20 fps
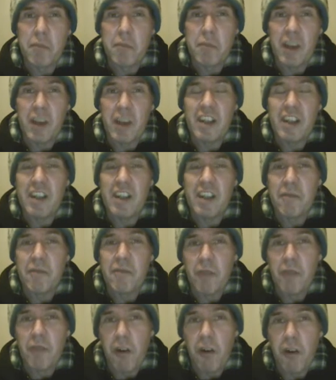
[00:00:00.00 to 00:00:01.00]
being
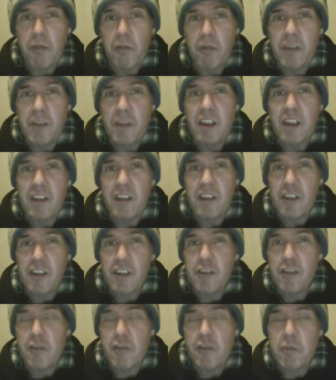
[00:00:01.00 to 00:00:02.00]
involved in the
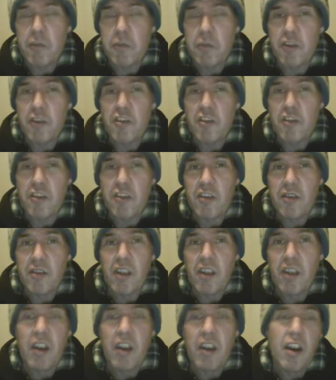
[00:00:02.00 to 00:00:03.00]
distribution
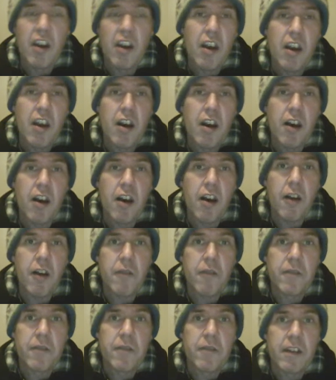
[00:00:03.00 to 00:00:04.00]

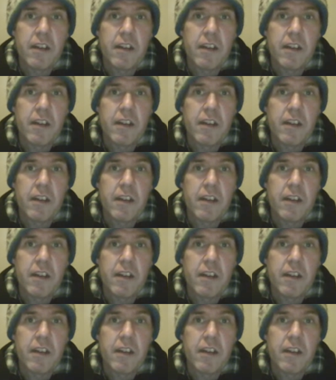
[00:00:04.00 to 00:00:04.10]
of